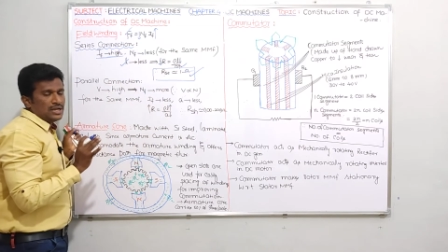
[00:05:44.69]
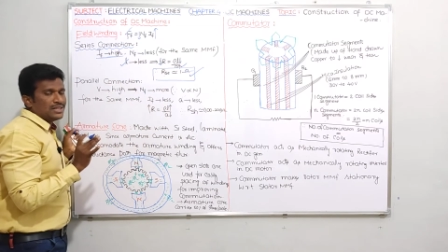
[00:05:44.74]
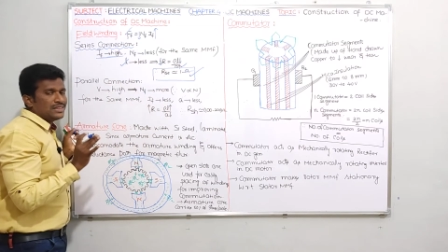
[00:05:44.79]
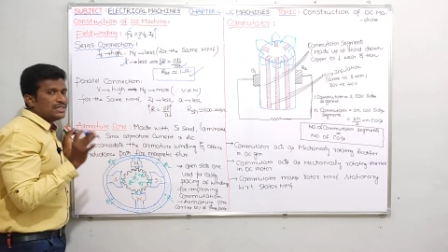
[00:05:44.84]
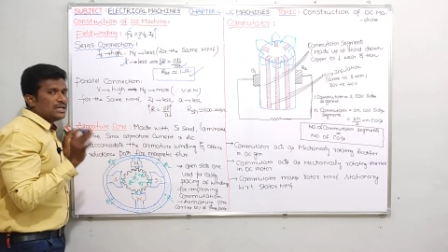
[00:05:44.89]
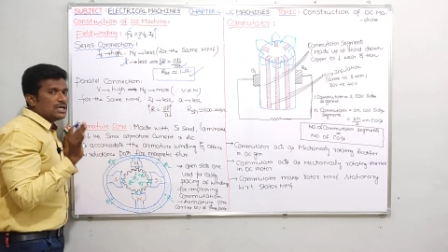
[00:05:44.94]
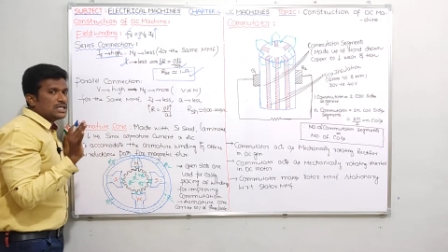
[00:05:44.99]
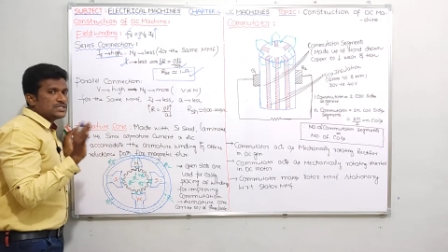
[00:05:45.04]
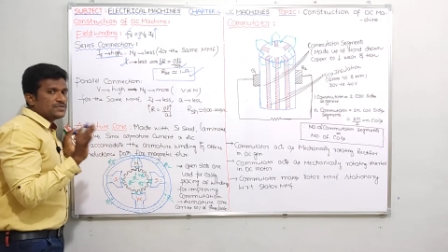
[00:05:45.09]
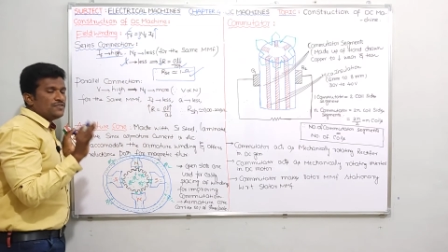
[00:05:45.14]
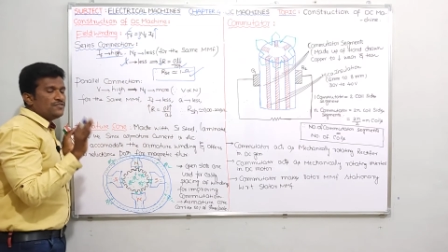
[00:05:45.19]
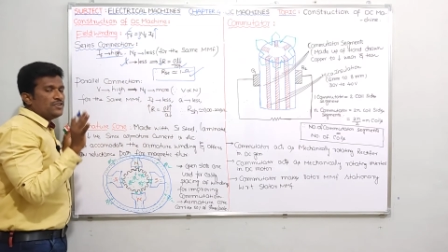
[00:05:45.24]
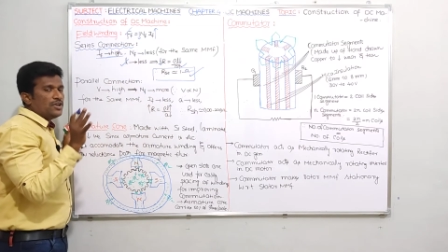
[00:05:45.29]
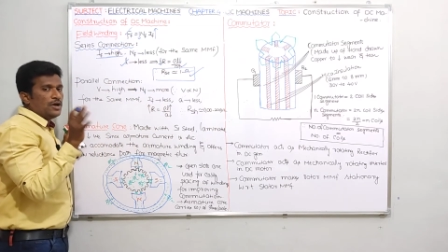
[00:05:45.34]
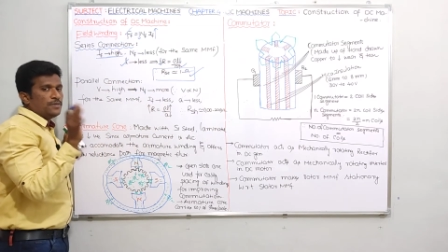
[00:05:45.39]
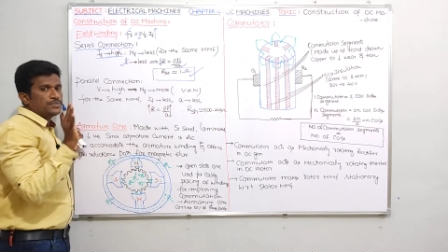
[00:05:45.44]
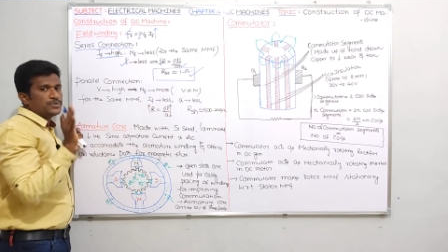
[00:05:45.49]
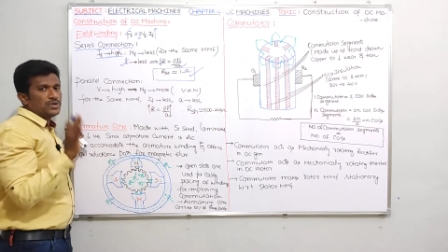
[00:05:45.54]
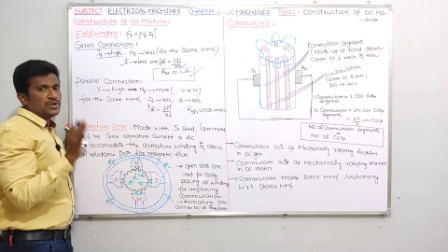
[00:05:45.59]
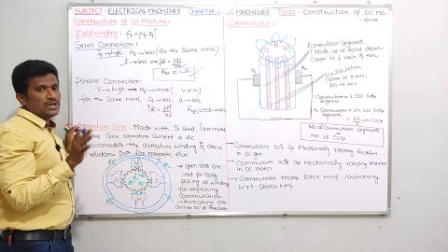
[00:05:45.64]
That's why if you
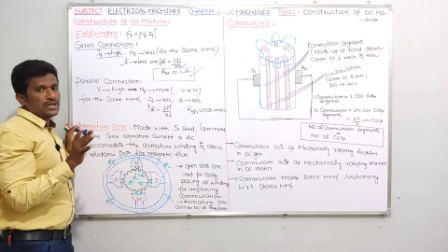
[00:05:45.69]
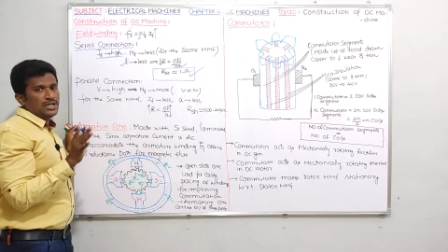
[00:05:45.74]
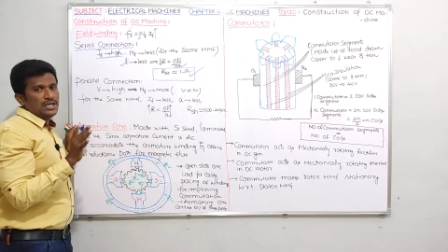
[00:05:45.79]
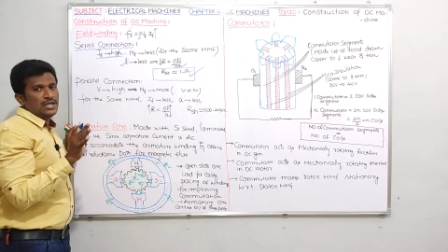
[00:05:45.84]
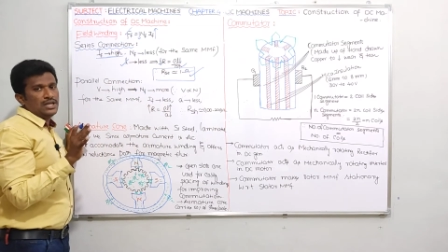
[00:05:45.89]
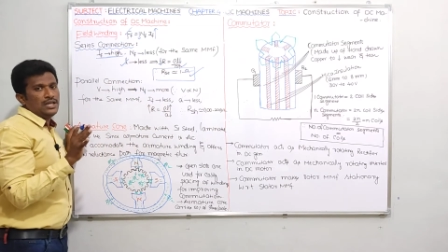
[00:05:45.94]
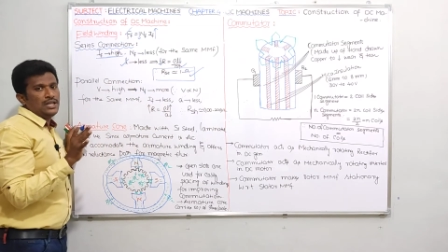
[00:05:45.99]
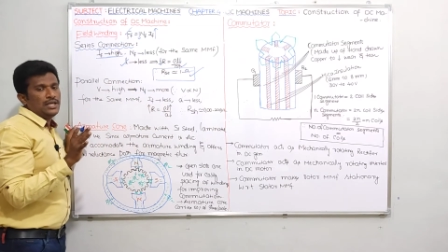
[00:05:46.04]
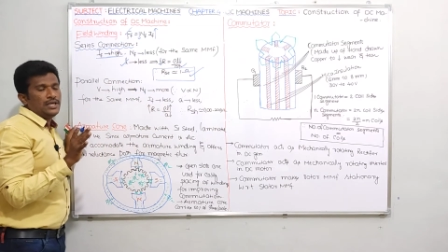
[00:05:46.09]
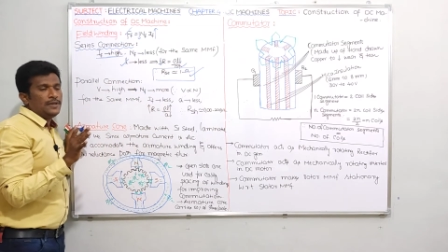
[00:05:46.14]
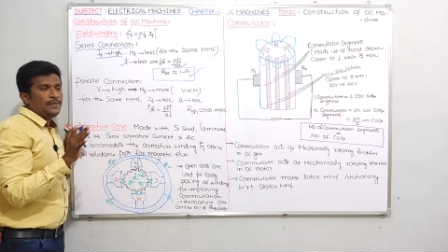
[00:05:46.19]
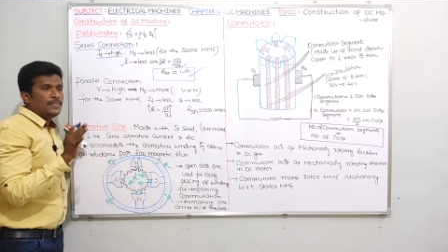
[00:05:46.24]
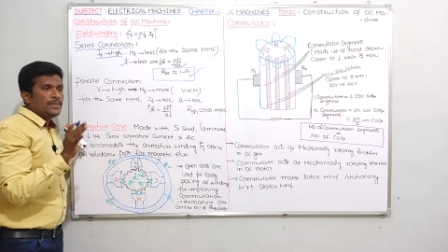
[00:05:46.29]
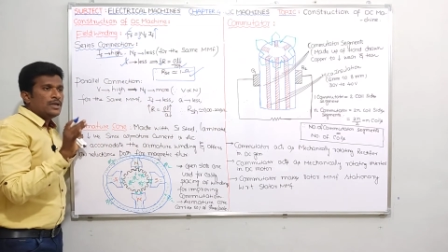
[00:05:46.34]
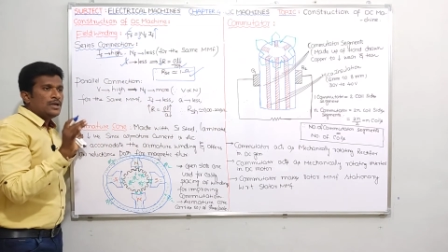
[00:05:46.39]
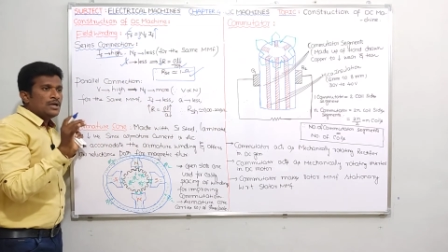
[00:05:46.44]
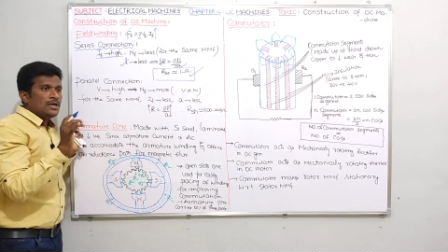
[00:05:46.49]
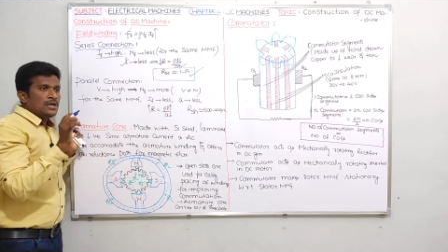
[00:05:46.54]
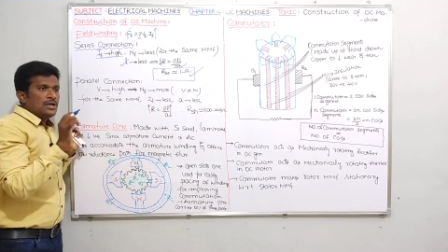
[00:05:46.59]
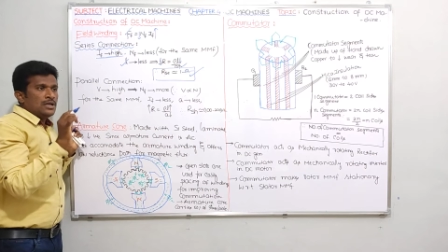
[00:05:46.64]
observe
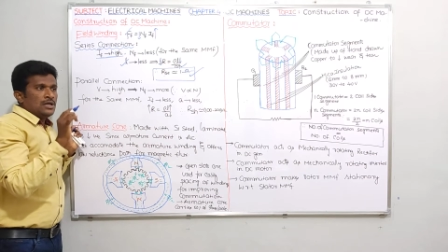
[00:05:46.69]
clearly,